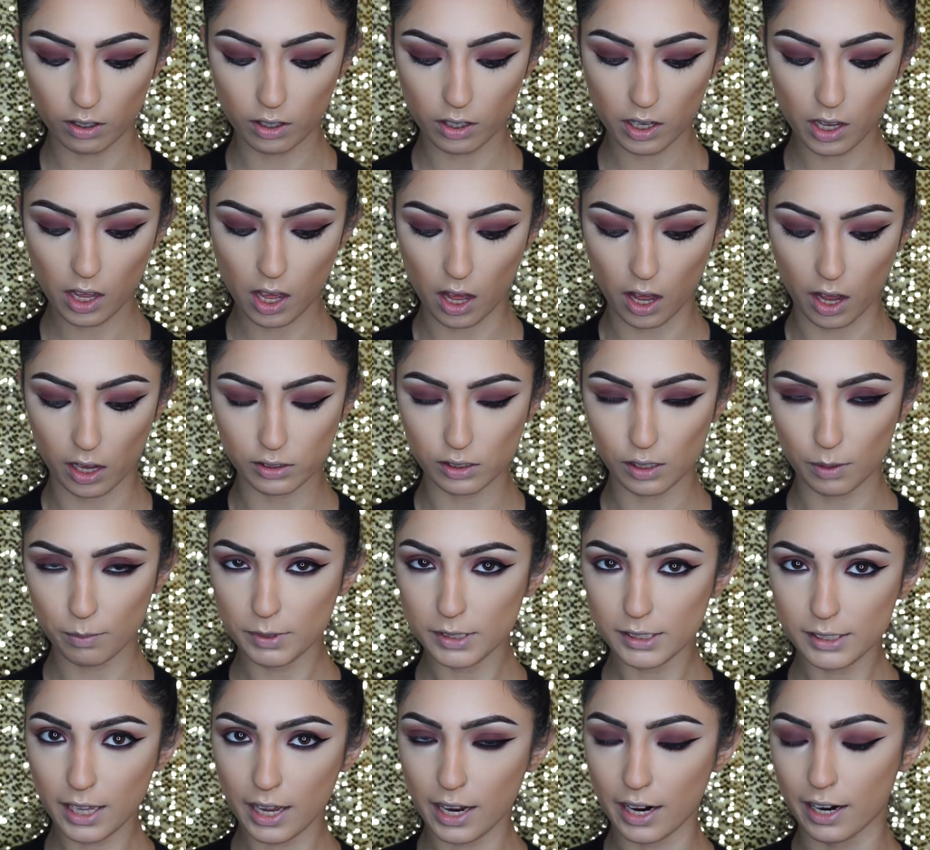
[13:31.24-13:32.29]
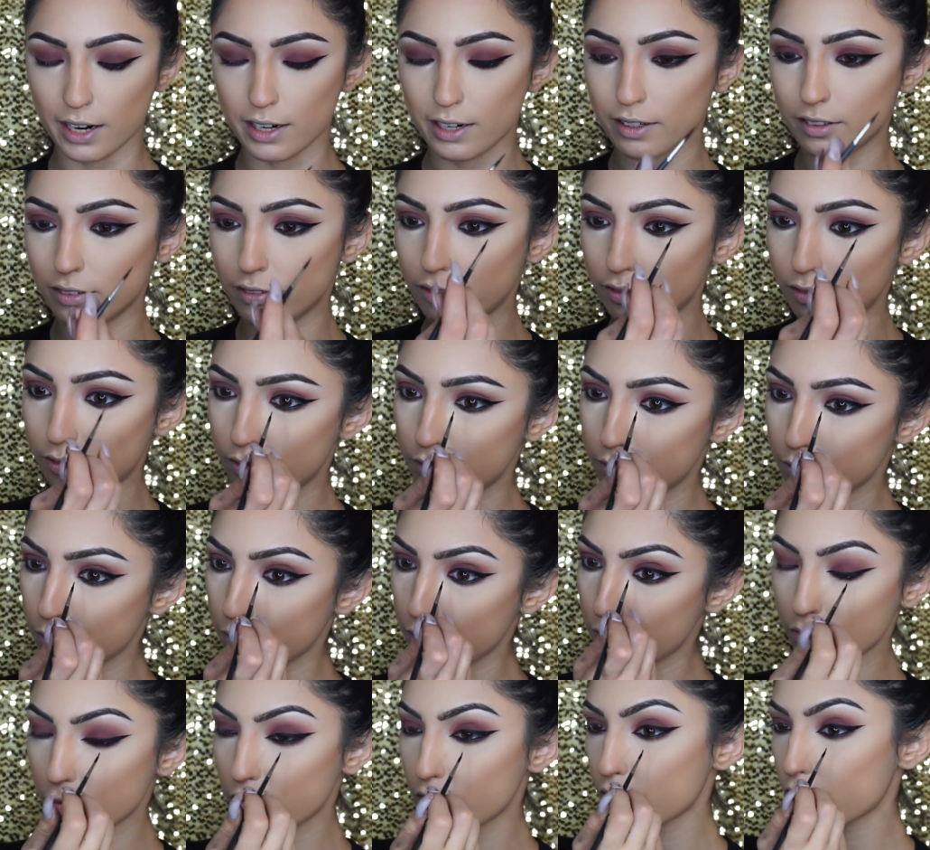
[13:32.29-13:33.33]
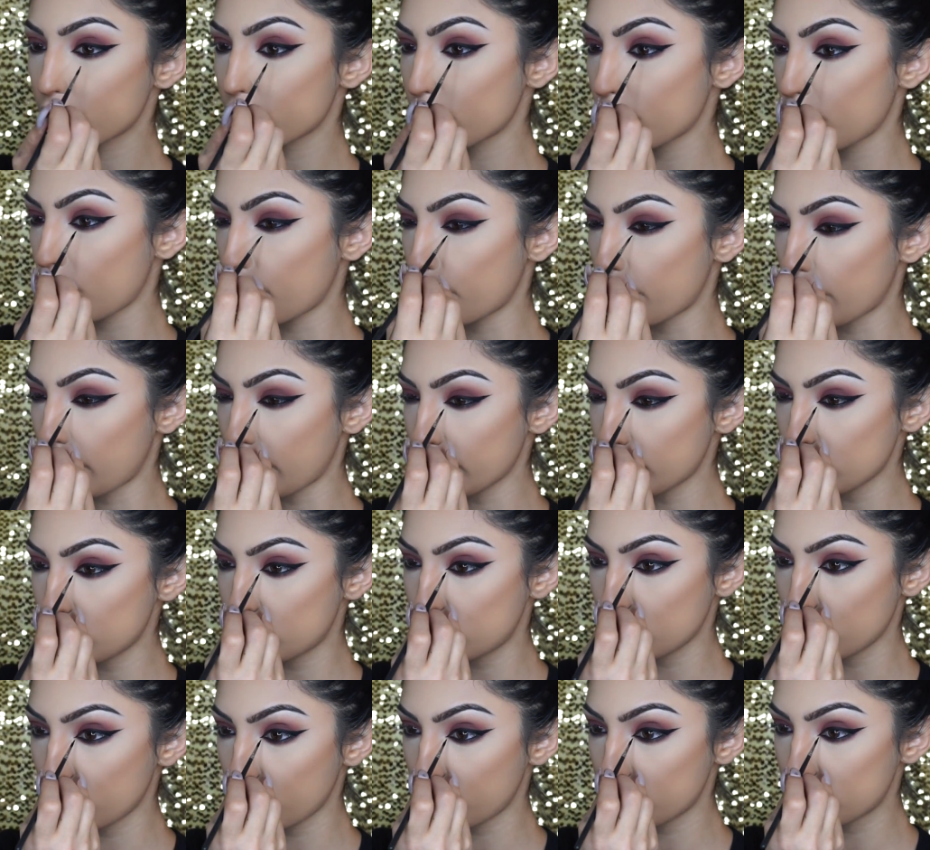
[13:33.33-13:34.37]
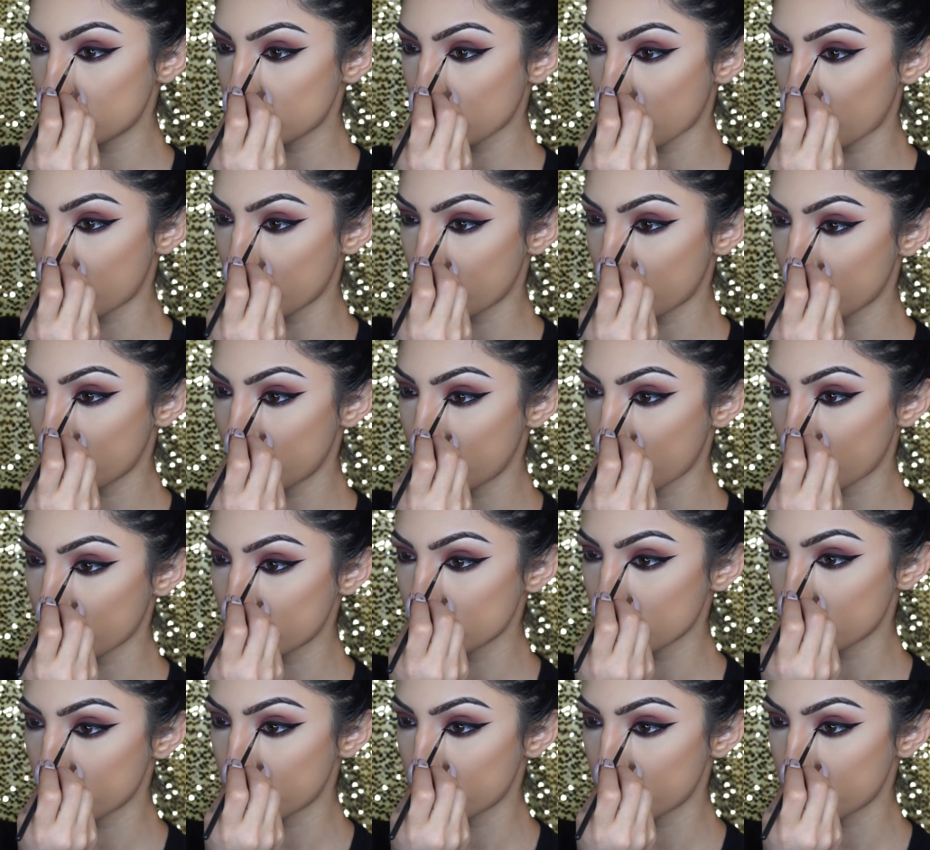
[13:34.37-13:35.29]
yeah, don't be scared. And what I like to do is kind of connect